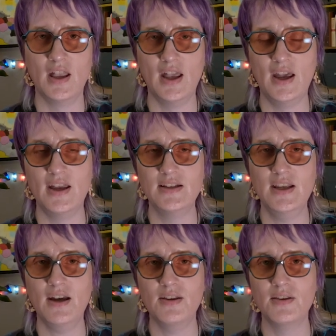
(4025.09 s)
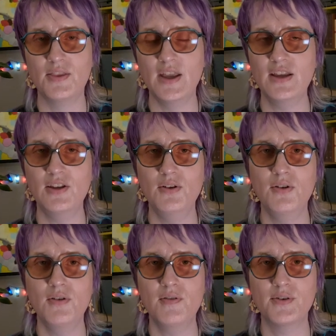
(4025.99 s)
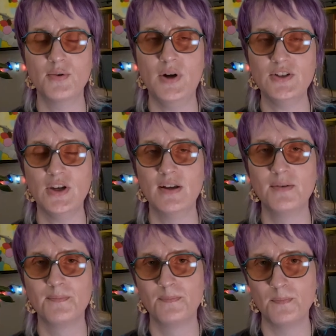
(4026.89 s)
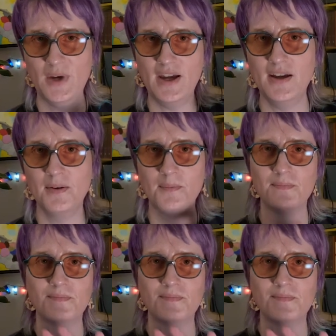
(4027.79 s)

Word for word: And yeah, thank you for watching. Bye.